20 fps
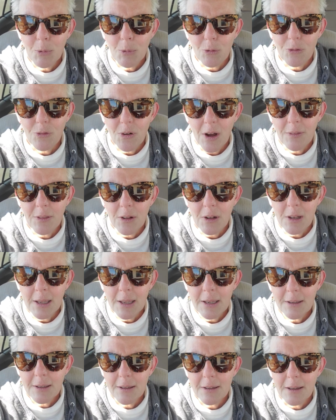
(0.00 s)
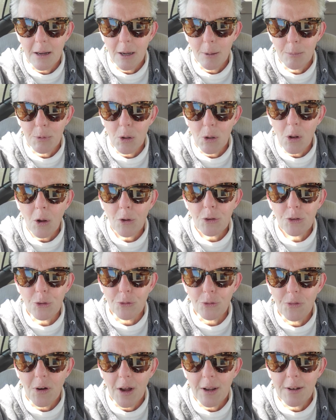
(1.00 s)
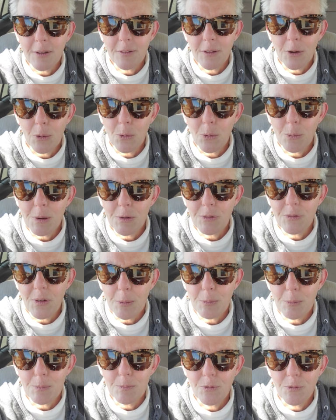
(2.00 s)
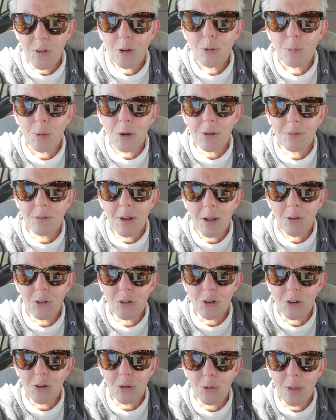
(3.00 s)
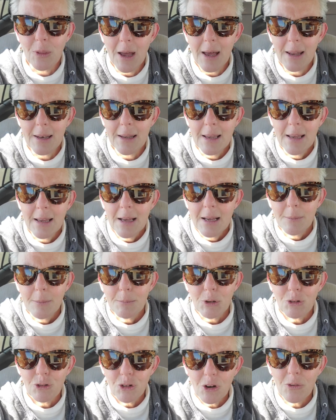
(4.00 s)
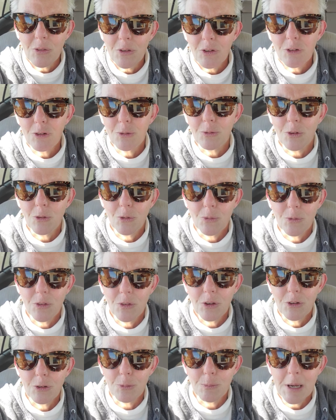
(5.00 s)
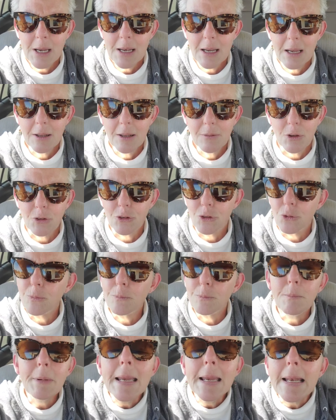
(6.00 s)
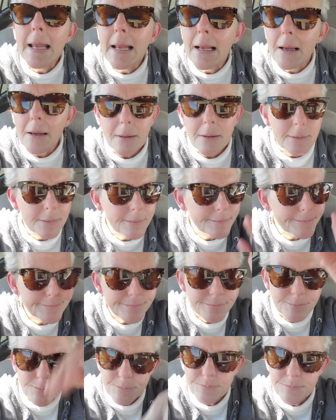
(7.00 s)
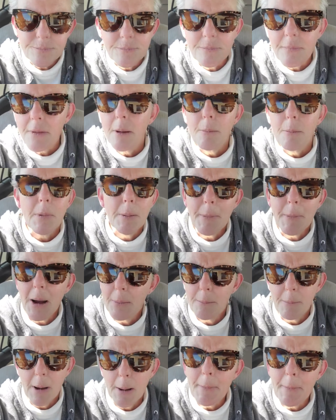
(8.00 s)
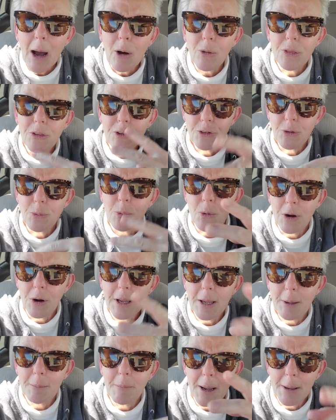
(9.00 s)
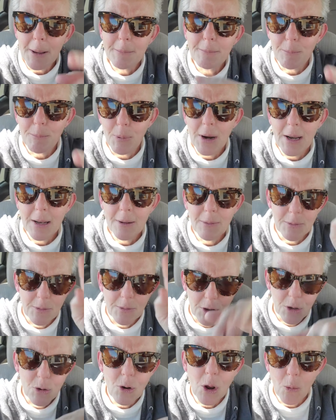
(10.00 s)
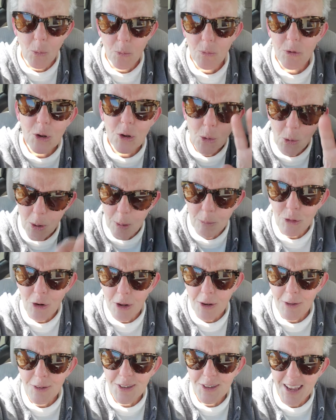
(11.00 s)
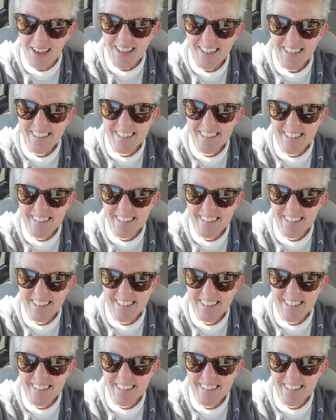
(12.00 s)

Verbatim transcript: You'll find the link. Um, you'll also find that there will be fa- Facebook events to do that. But share this this meeting. This meeting. My, my, my mouth isn't working. My brain, you know, you know what I'm trying to say.